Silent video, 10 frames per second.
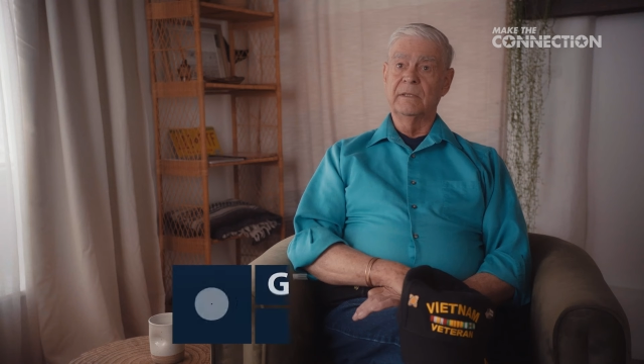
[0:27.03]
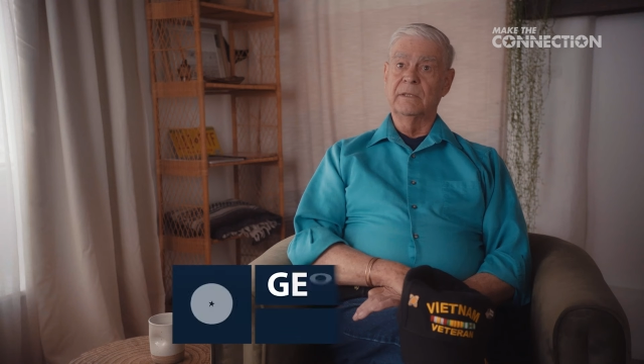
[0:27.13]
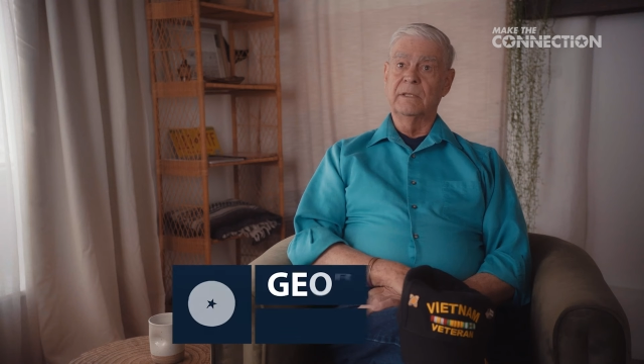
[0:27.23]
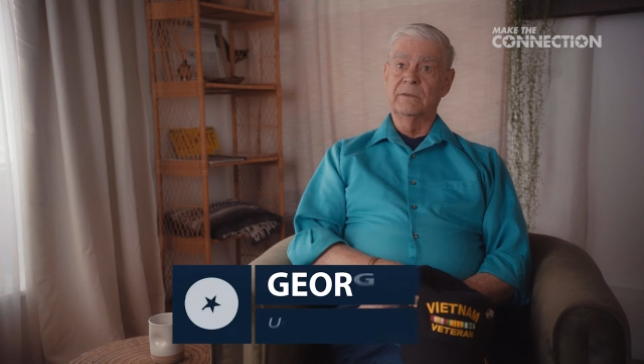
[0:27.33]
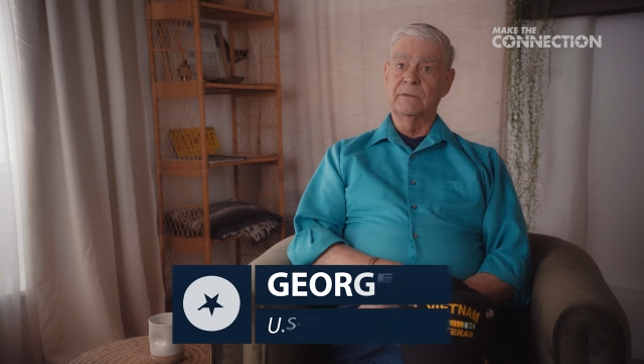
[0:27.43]

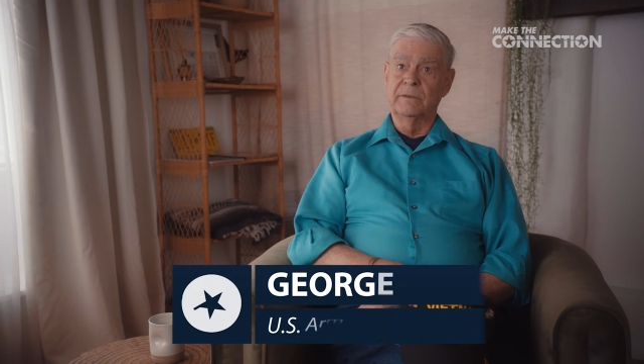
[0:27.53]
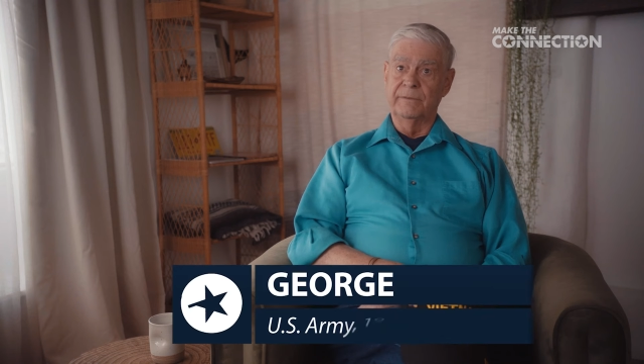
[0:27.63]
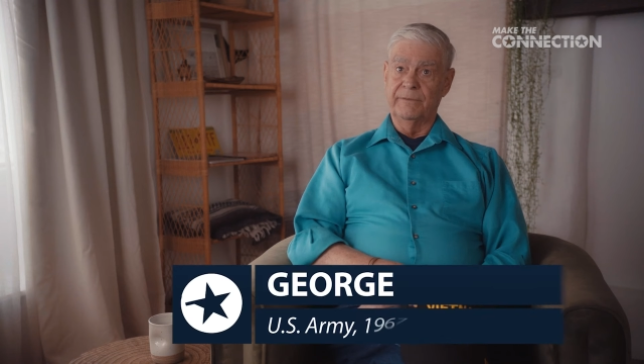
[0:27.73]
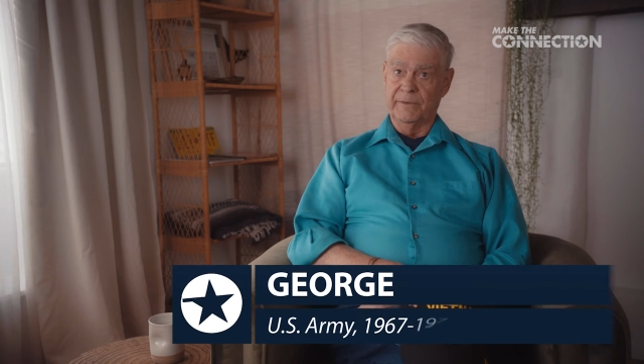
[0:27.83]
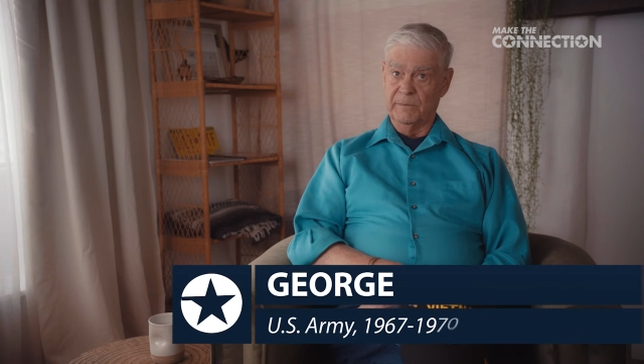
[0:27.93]
and I
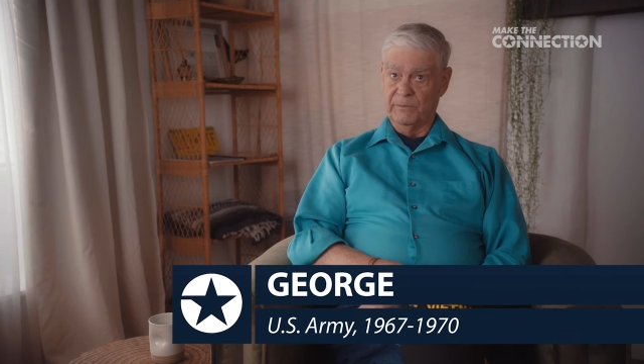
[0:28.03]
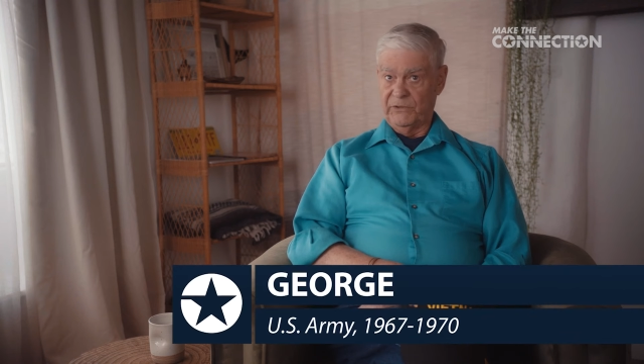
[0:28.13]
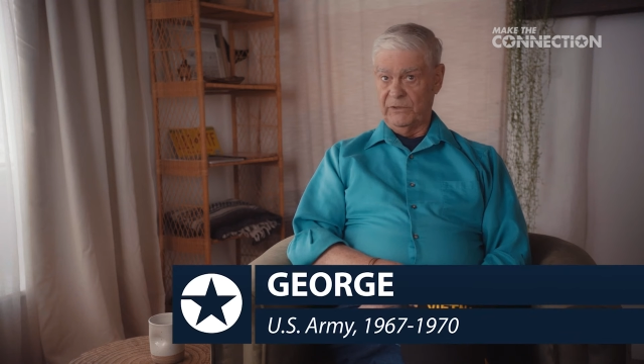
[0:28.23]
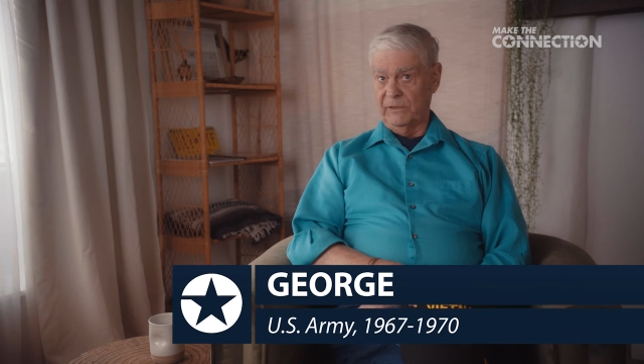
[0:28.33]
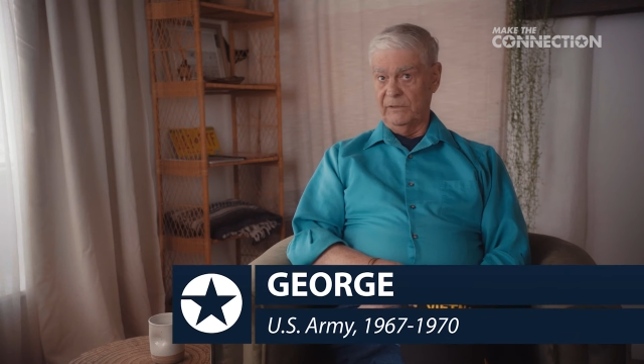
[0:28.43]
served from
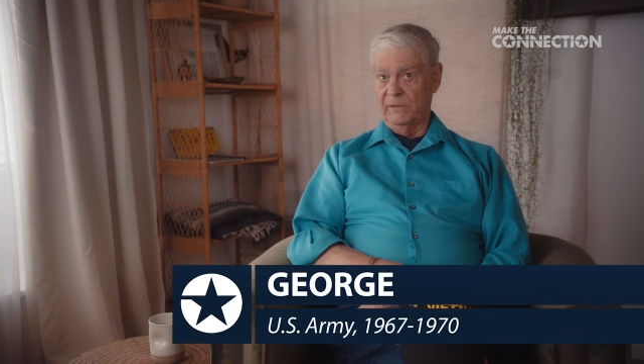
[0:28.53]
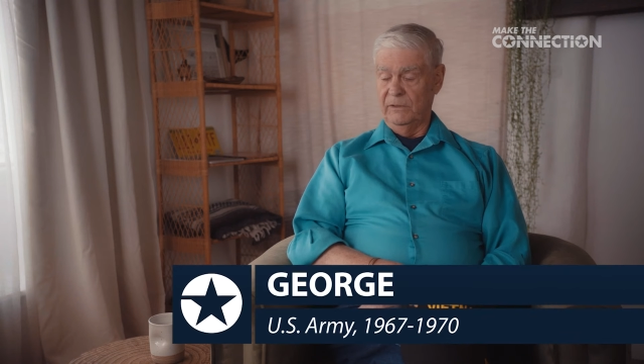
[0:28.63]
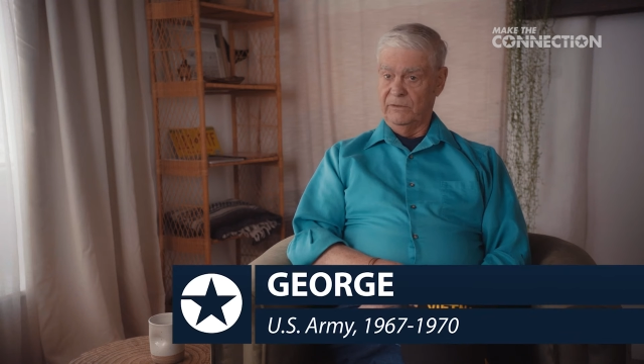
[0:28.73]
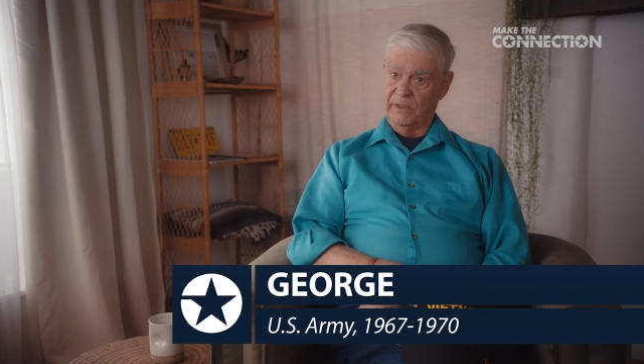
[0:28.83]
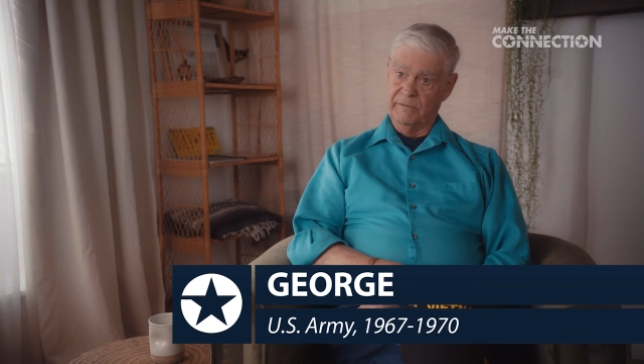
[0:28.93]

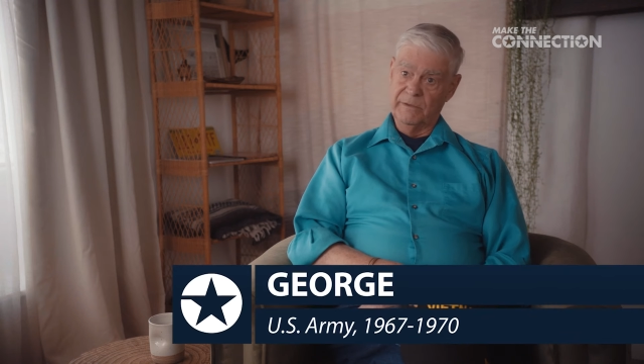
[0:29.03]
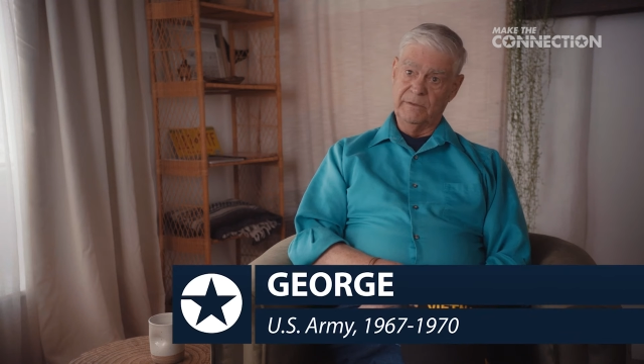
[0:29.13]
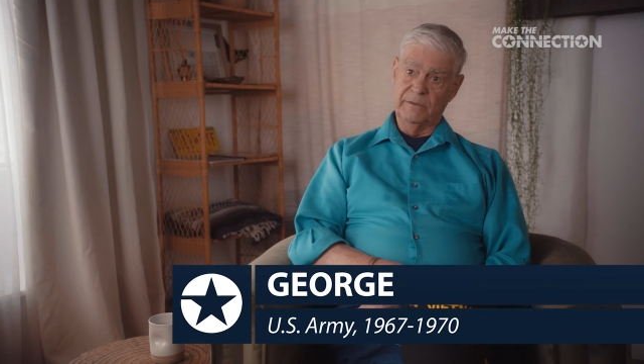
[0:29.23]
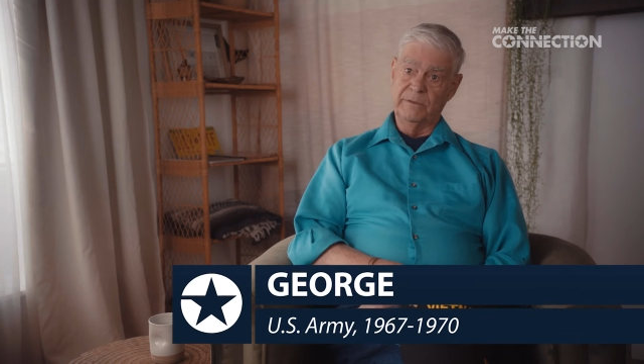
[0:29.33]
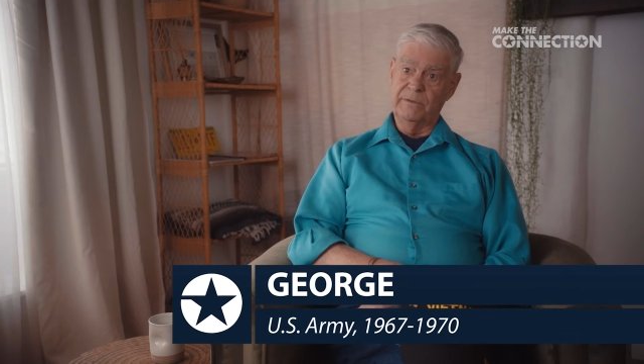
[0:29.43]
67 through